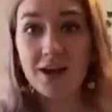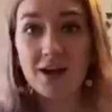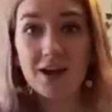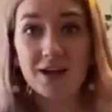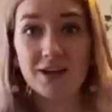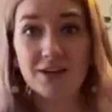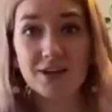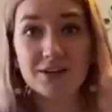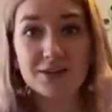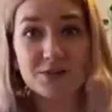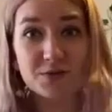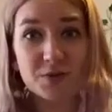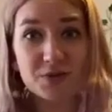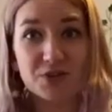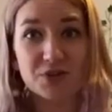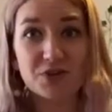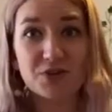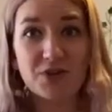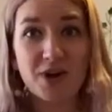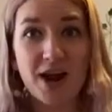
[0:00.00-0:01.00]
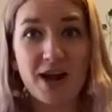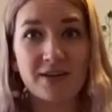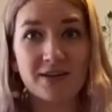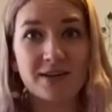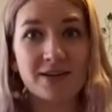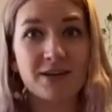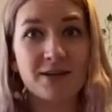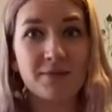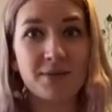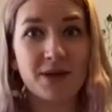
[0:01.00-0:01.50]
You can switch it around
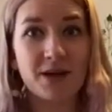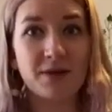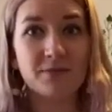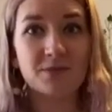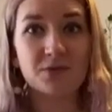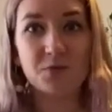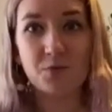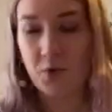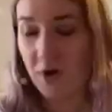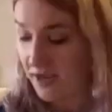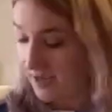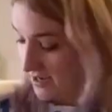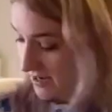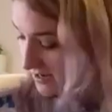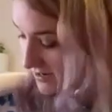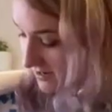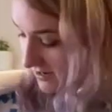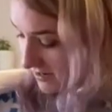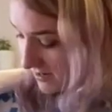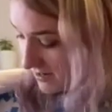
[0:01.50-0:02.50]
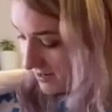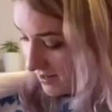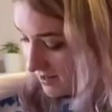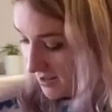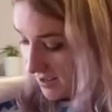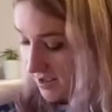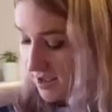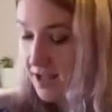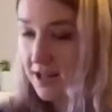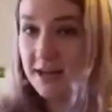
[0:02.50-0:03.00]
and it becomes white
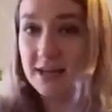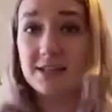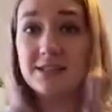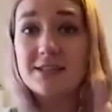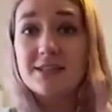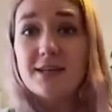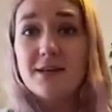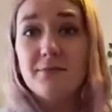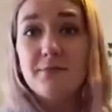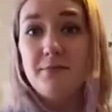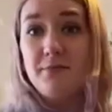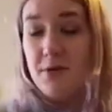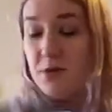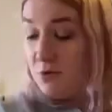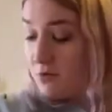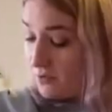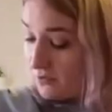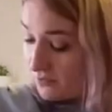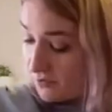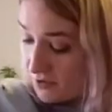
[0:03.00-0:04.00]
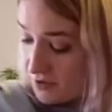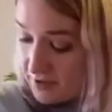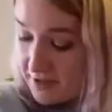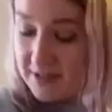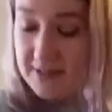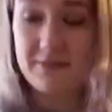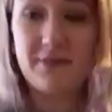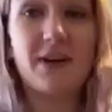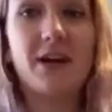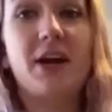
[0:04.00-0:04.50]
and it's beautiful.
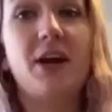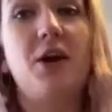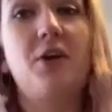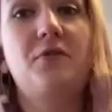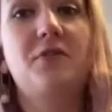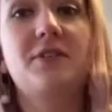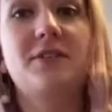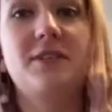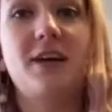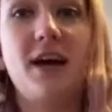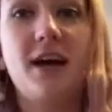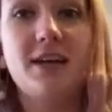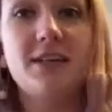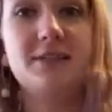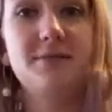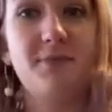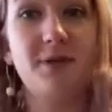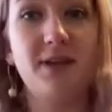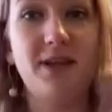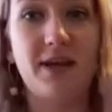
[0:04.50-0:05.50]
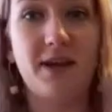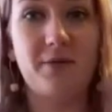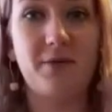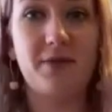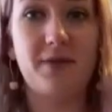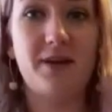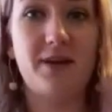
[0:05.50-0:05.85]
It's very oversized, but like with a